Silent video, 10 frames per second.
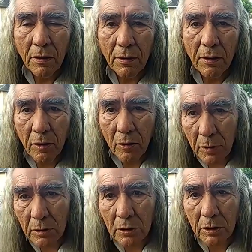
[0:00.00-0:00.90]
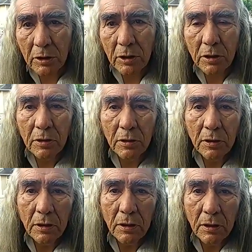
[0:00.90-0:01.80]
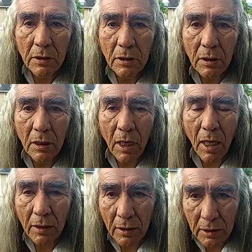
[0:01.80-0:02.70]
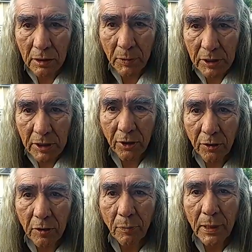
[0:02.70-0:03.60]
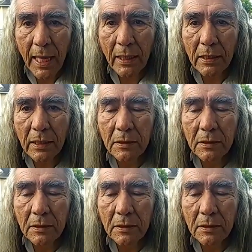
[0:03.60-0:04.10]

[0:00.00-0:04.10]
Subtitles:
the humans on this particular planet